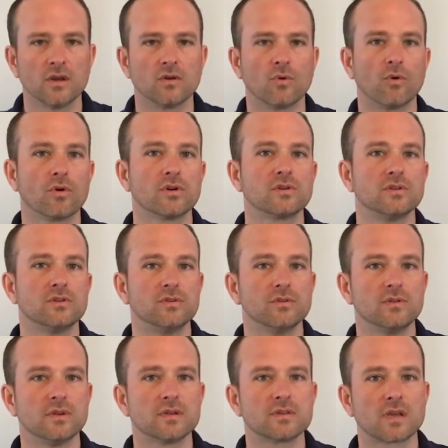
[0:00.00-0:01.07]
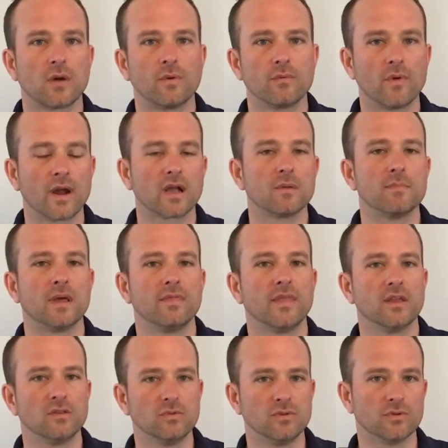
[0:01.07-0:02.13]
In order to do this, I would
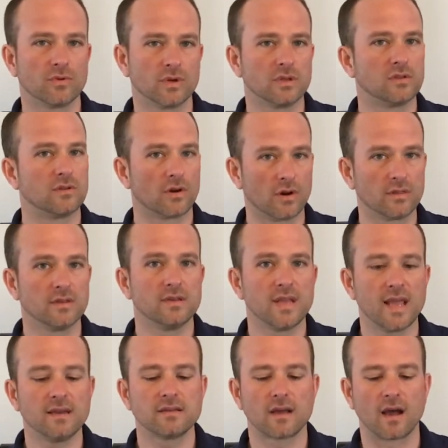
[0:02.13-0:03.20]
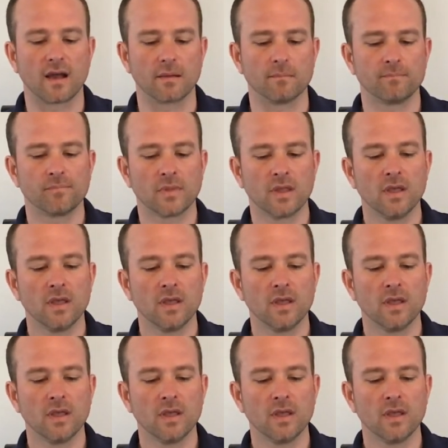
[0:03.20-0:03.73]
recommend that you do it during the daytime.